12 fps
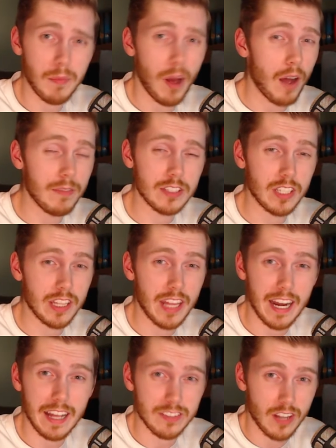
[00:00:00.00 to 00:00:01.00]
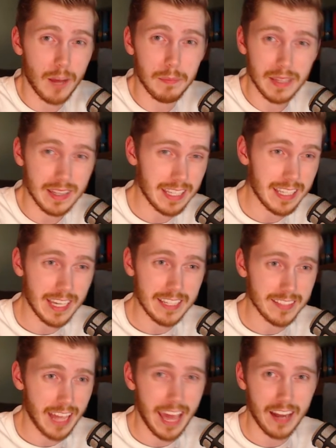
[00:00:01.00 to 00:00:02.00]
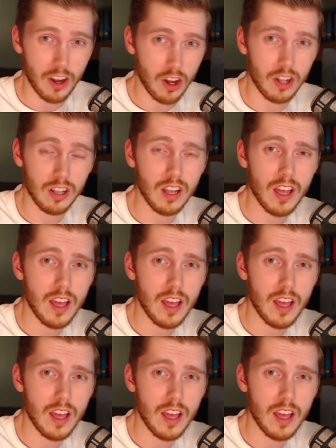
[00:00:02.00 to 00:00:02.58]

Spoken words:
Obviously, that has not been the case at all.